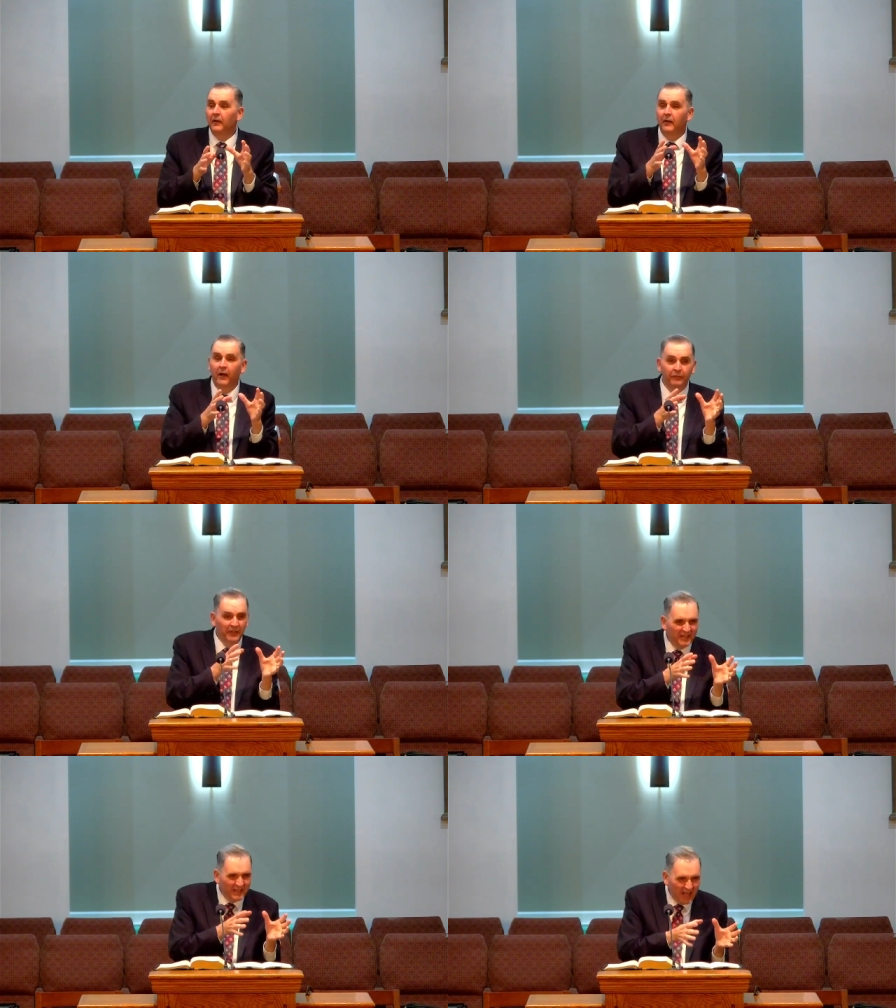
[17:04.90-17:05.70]
of the
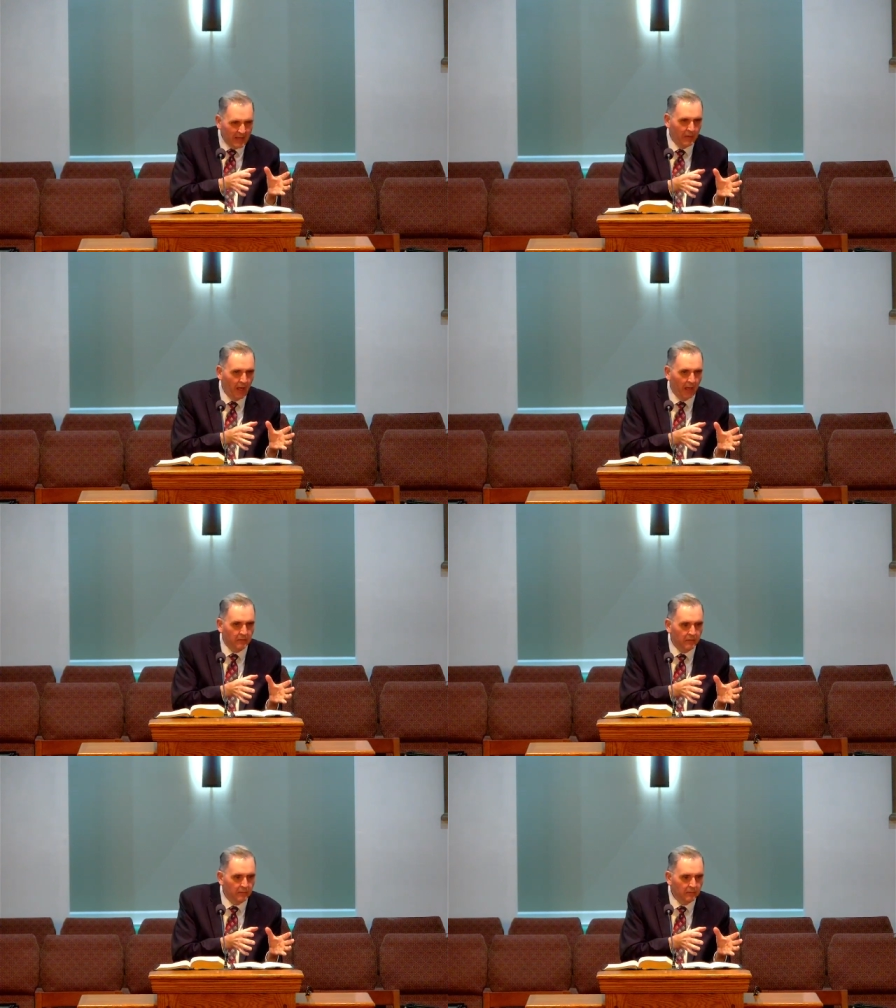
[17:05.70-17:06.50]
same kind.
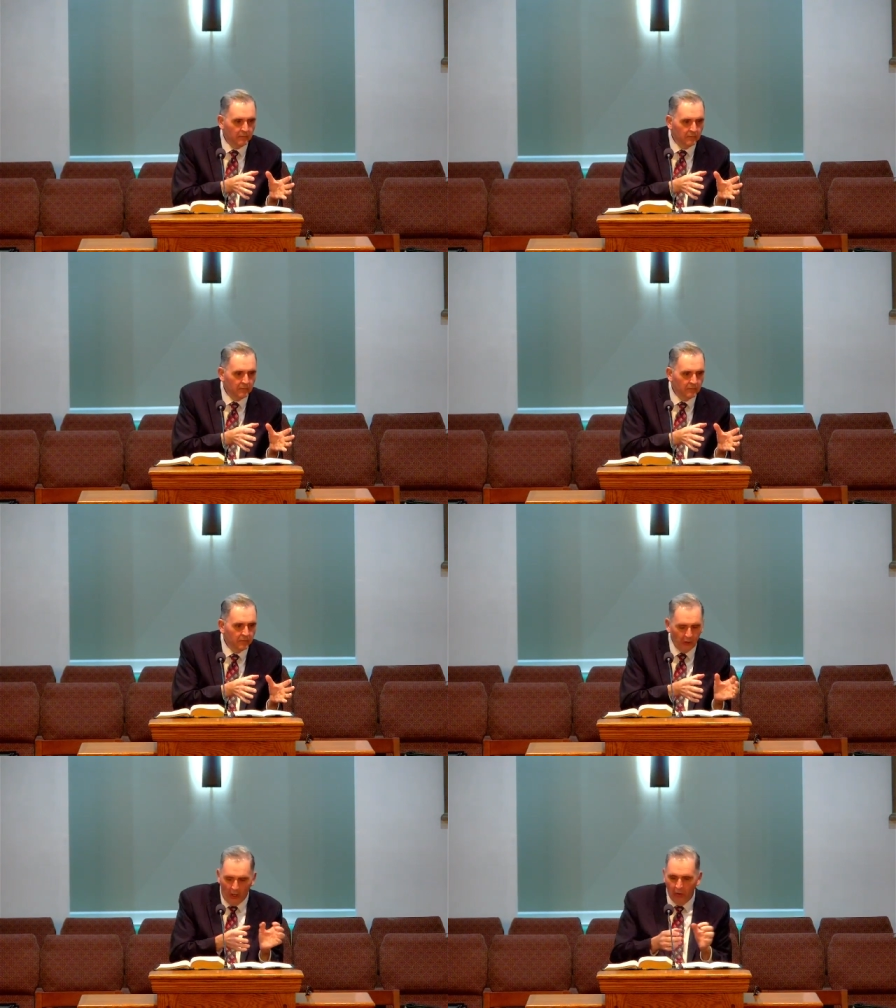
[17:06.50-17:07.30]

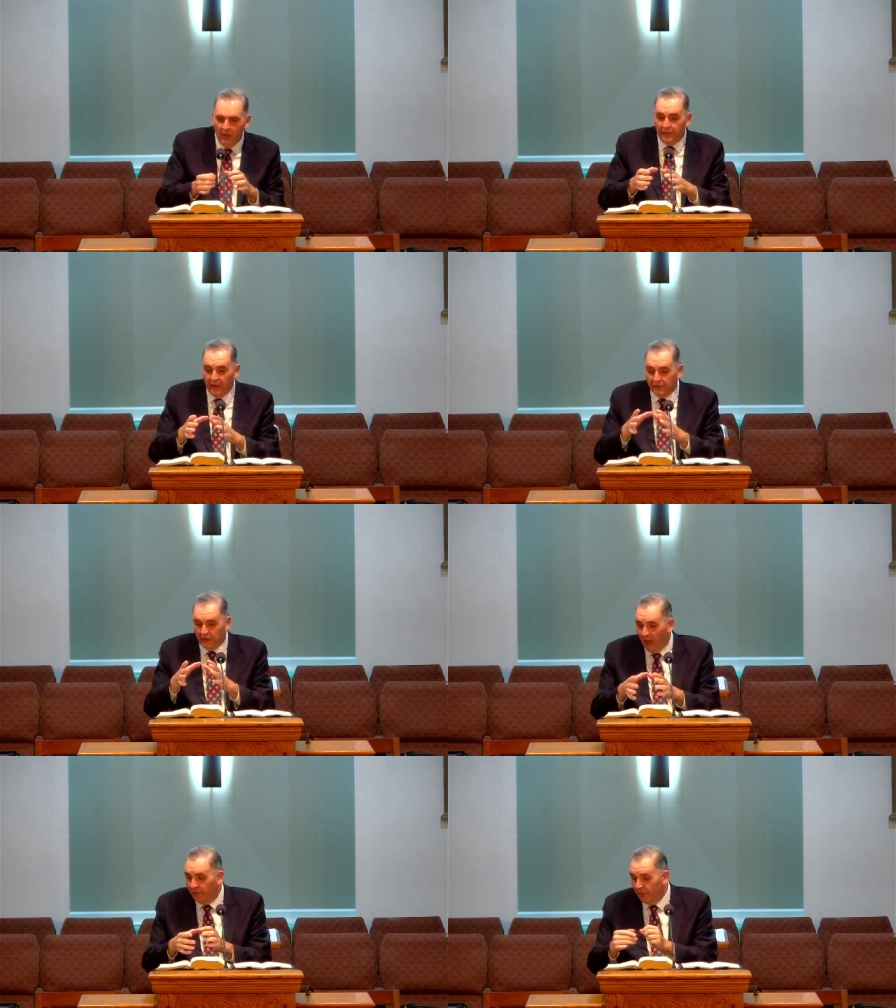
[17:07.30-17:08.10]
So there's
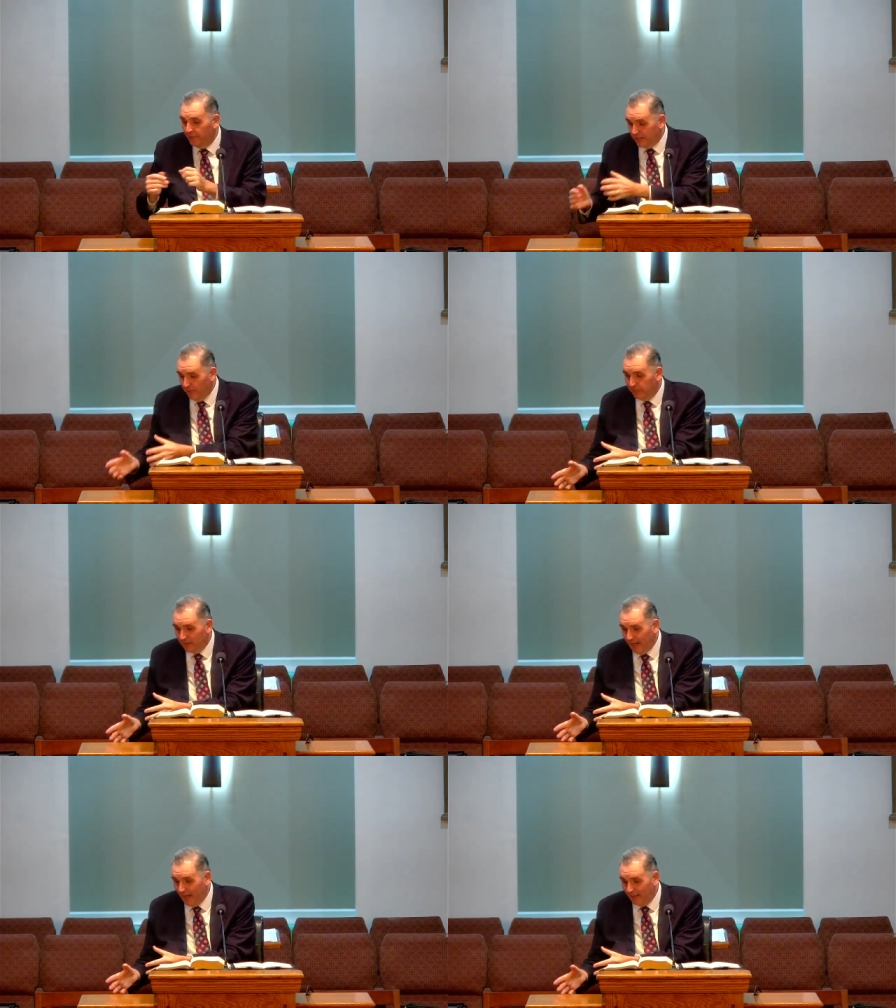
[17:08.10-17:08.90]
another of a different
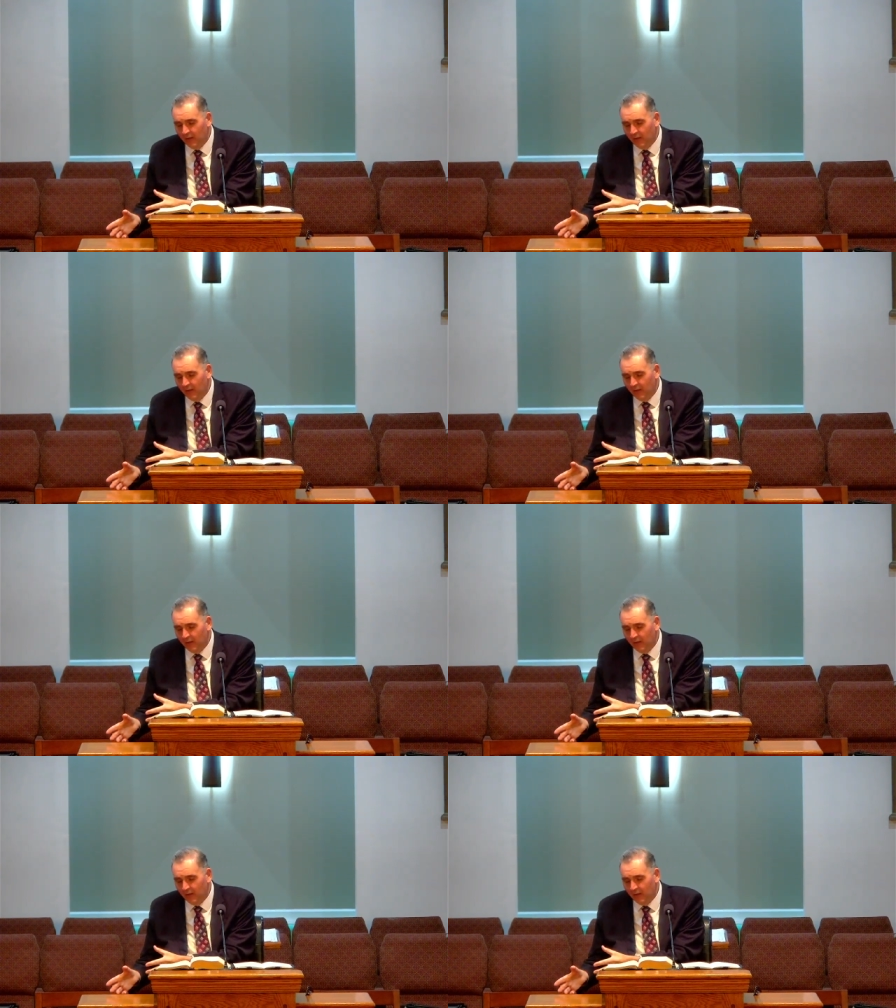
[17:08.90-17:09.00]
kind.